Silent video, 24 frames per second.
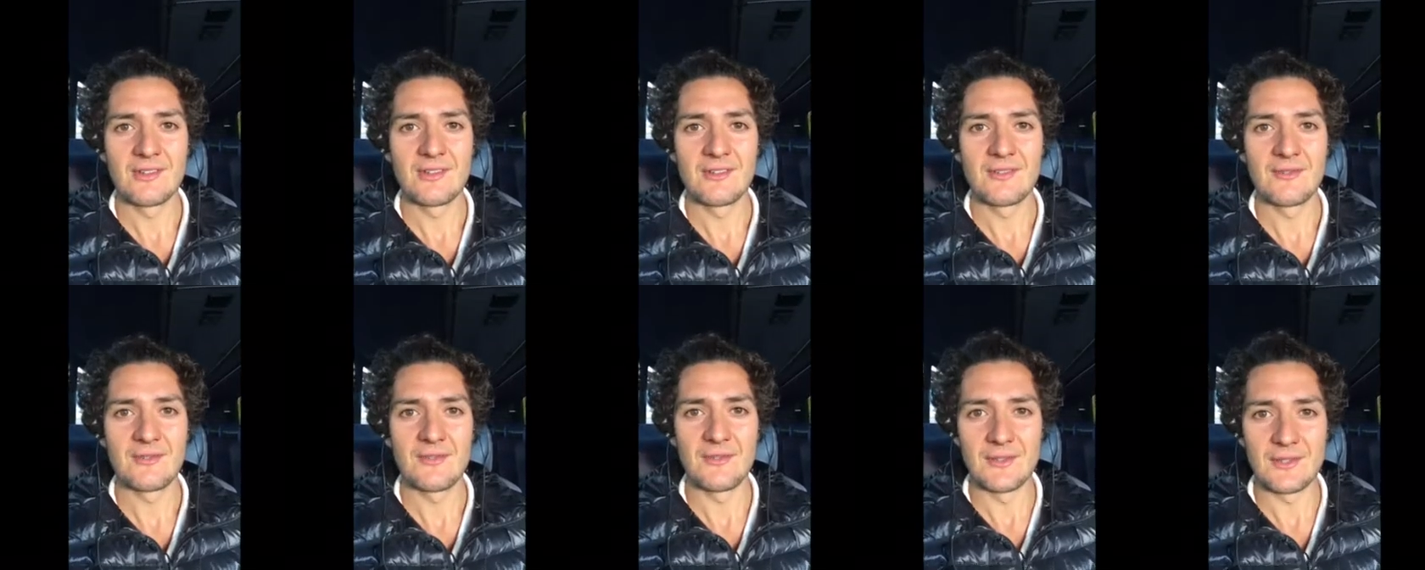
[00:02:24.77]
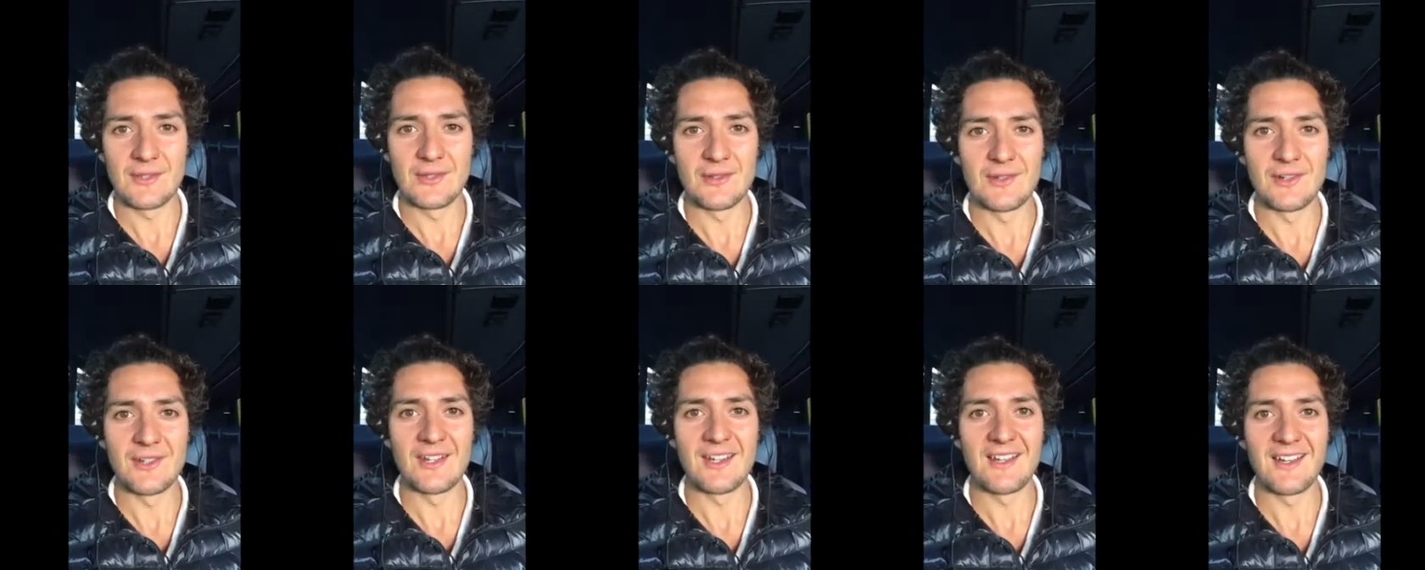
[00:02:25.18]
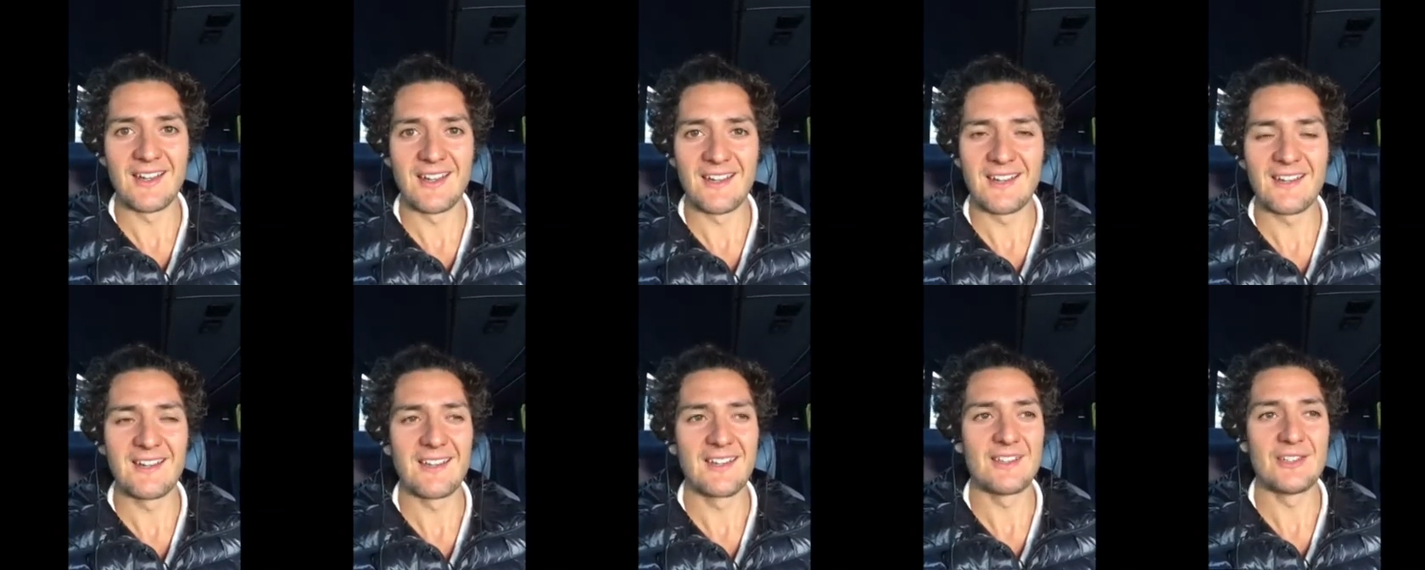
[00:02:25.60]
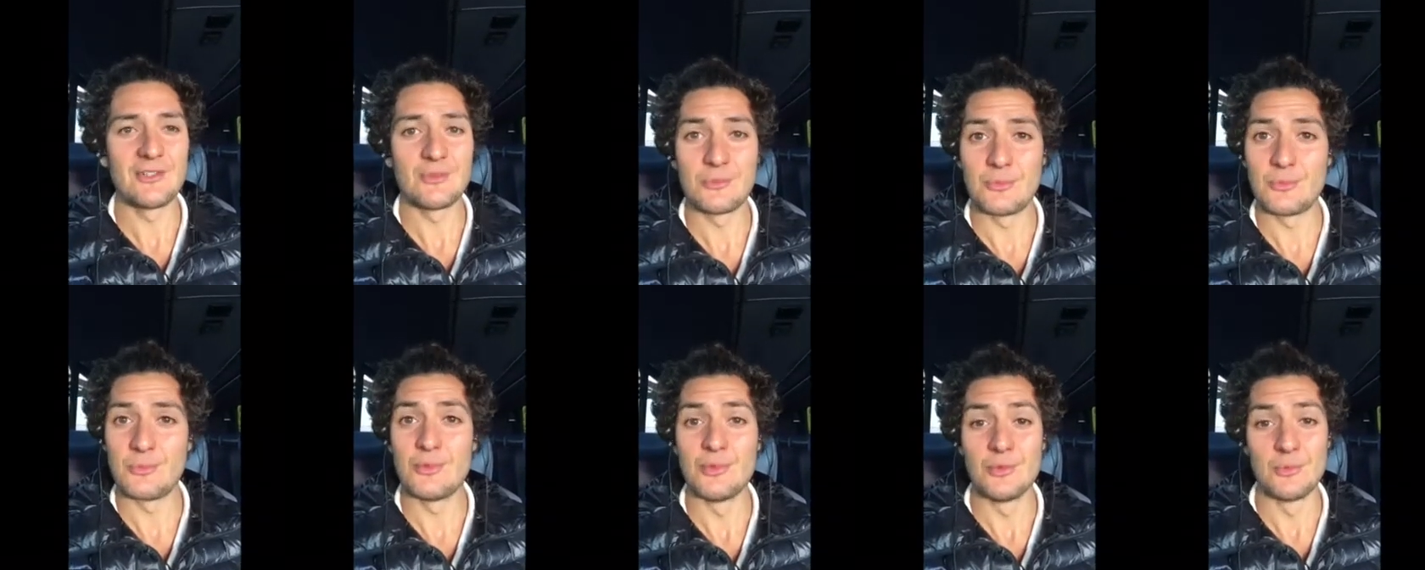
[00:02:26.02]
Figure it out, and
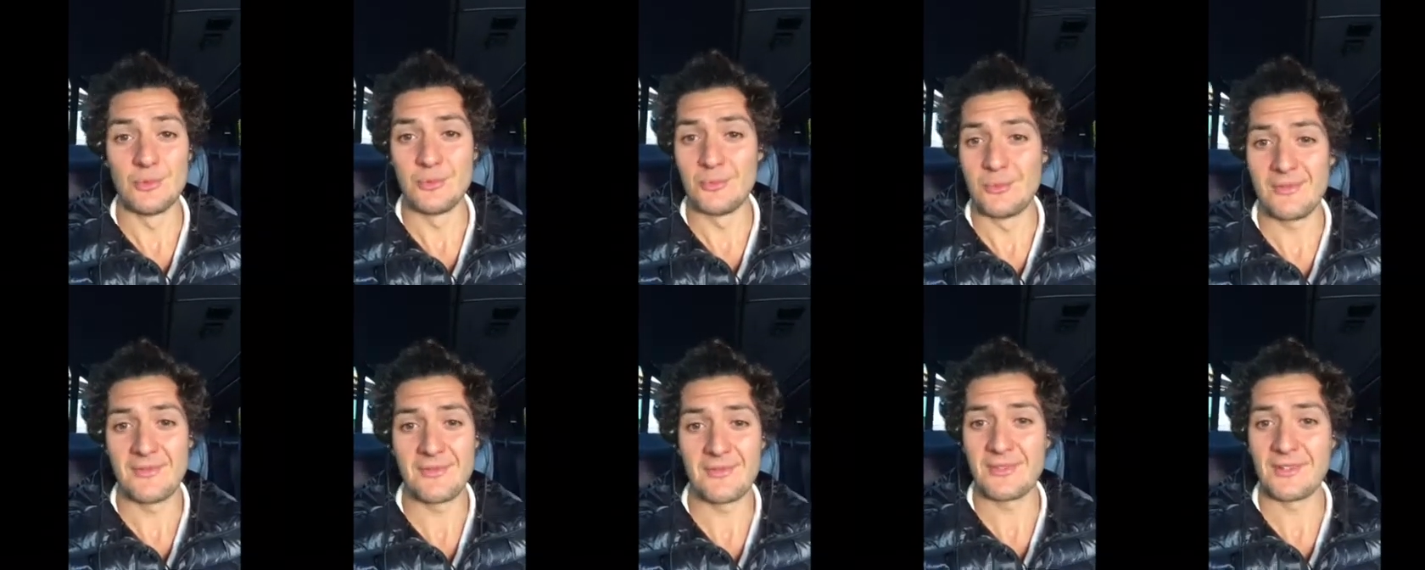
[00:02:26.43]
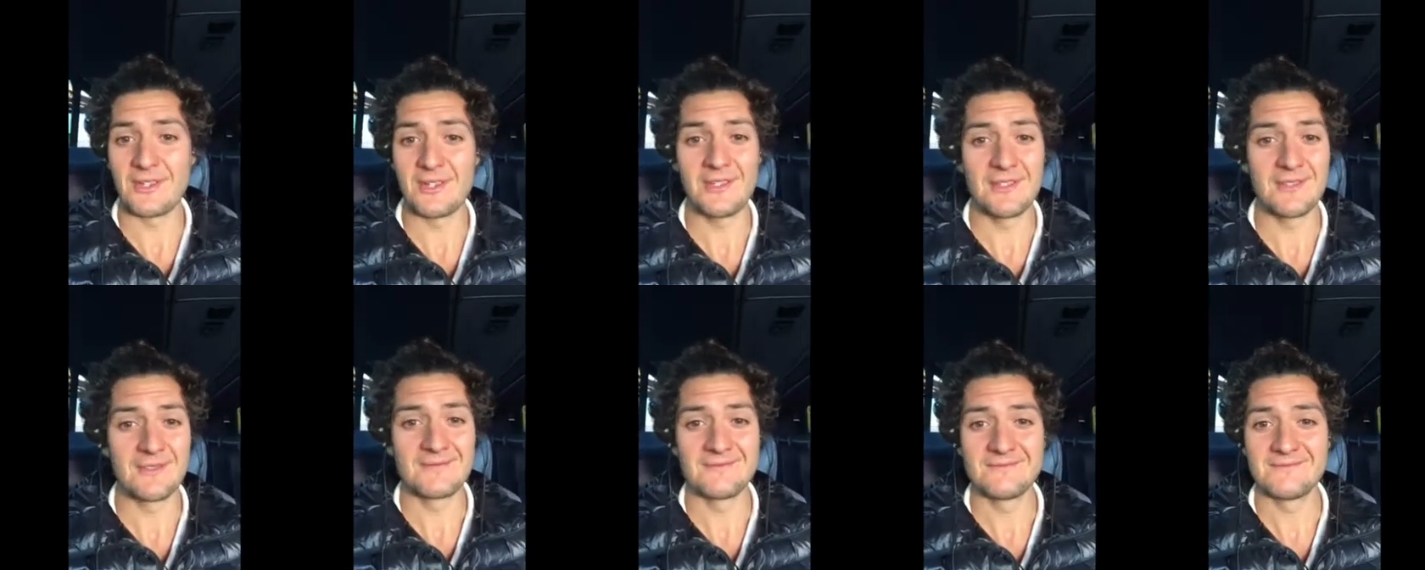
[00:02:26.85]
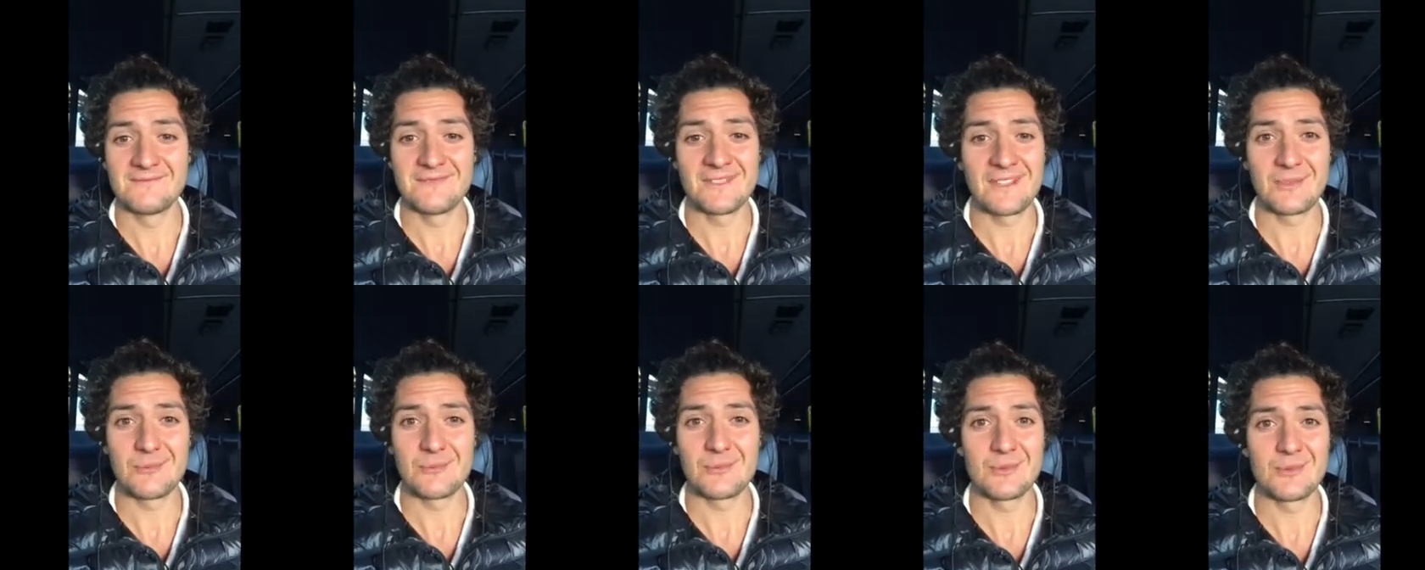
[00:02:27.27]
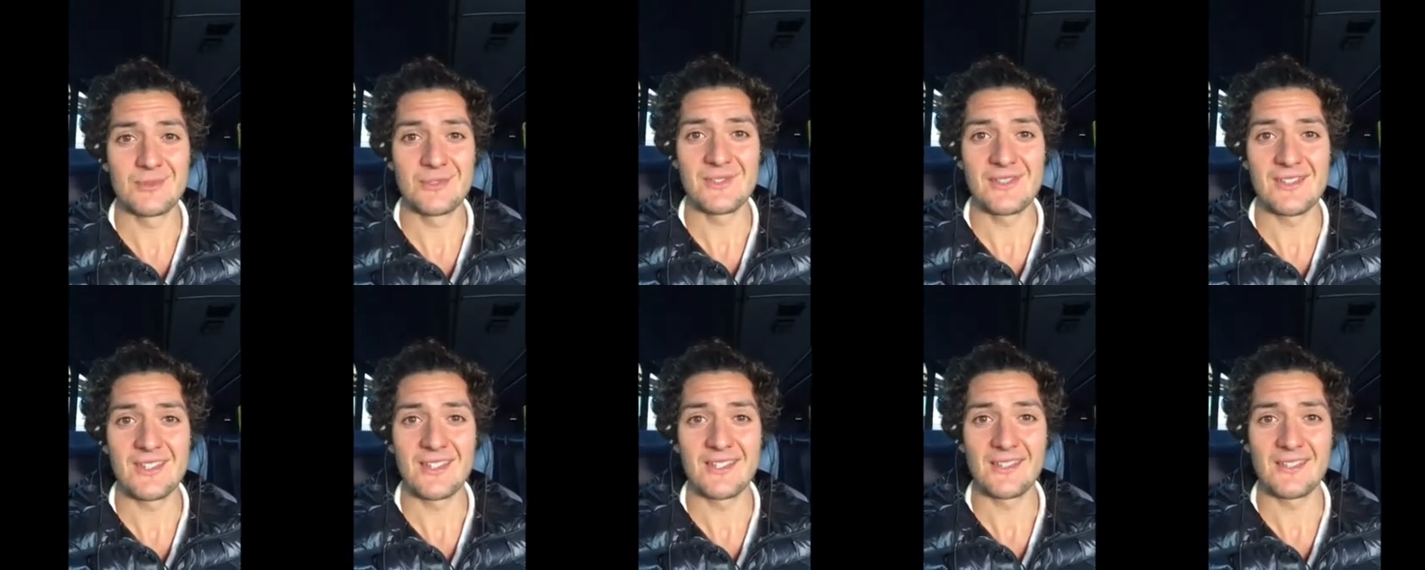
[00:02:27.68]
you you will be free. Simple
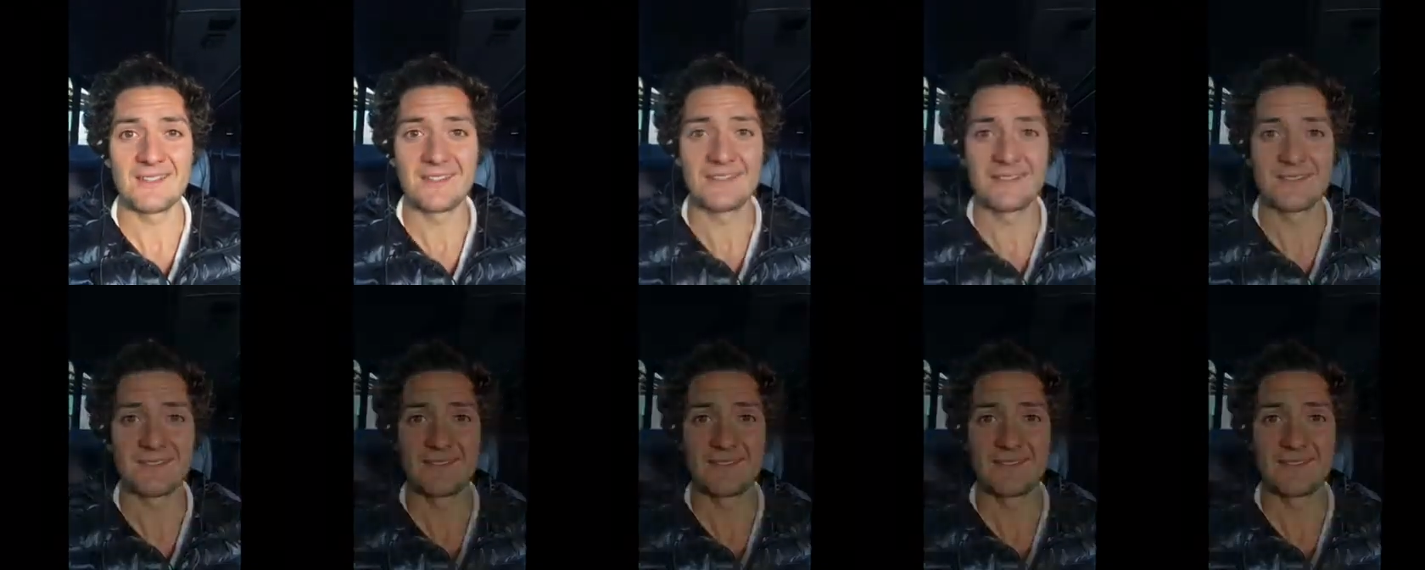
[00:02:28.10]
as that.